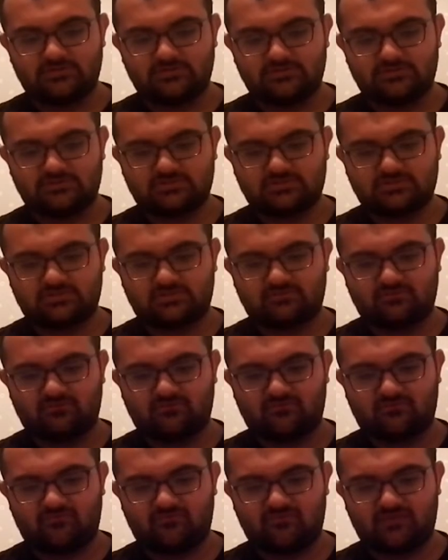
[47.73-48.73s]
So I
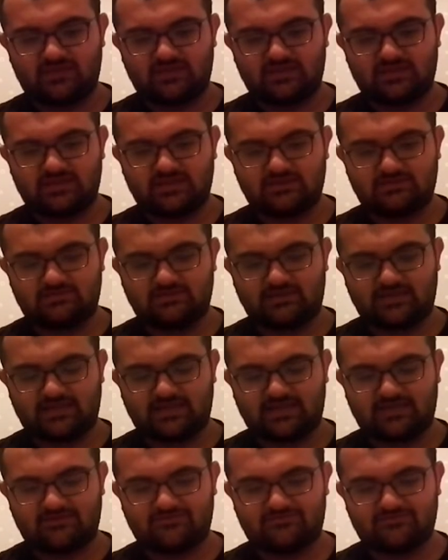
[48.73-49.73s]
think it will
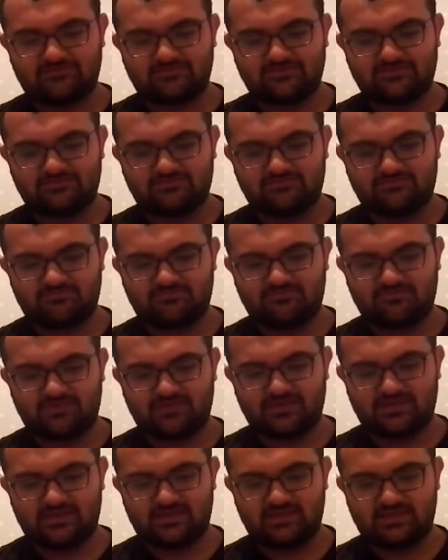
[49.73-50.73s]
have to
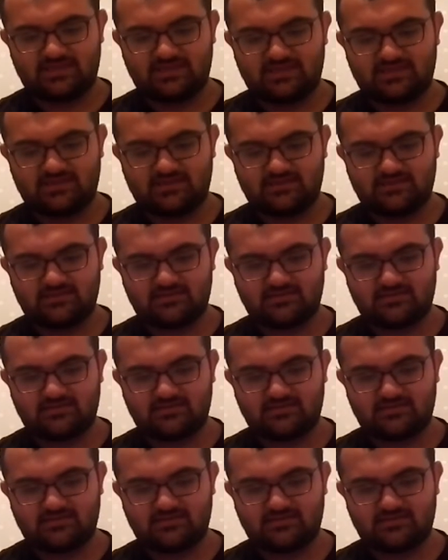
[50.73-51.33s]
be.